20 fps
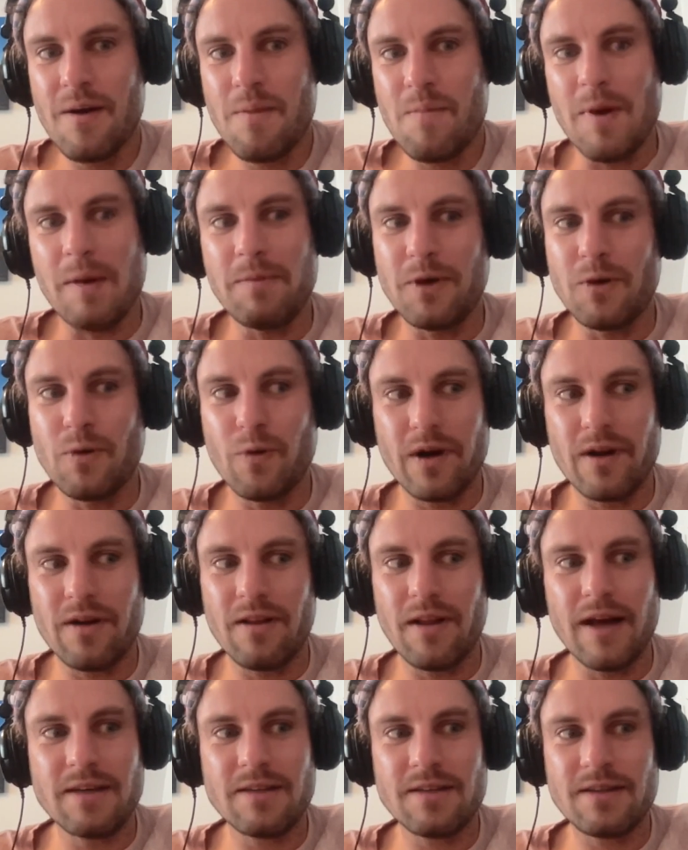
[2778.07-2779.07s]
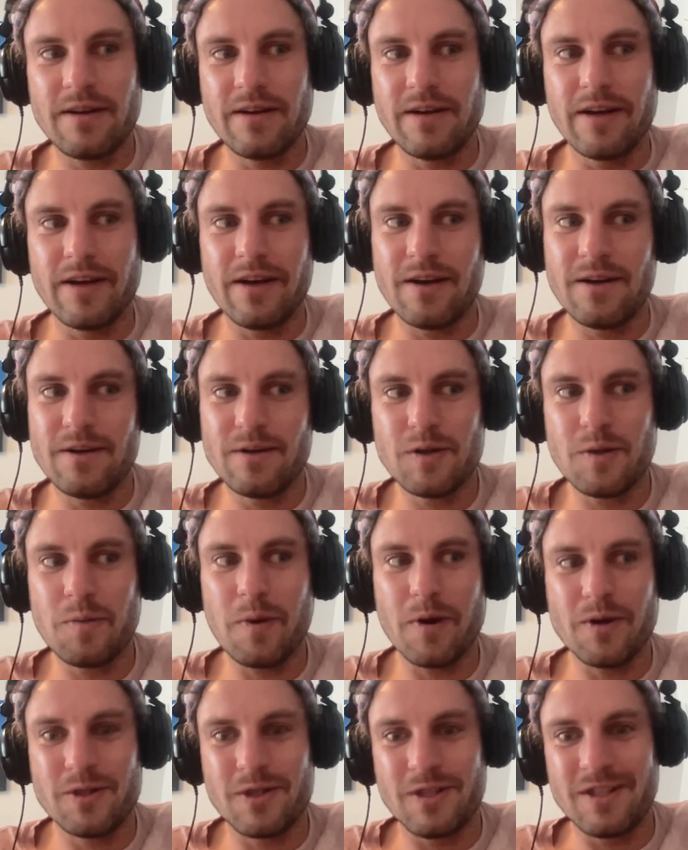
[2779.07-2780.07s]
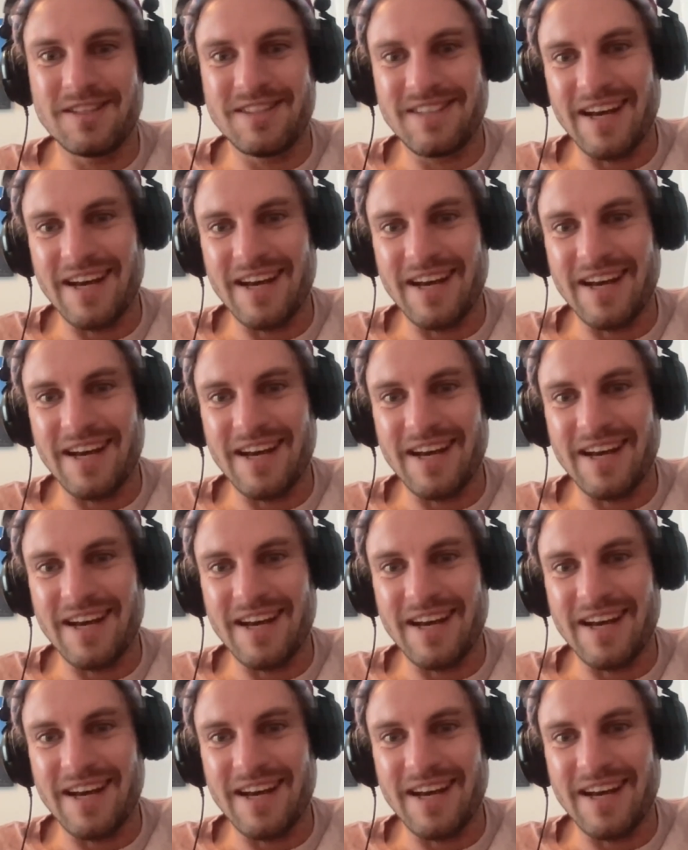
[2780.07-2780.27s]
maybe you work less on your supposed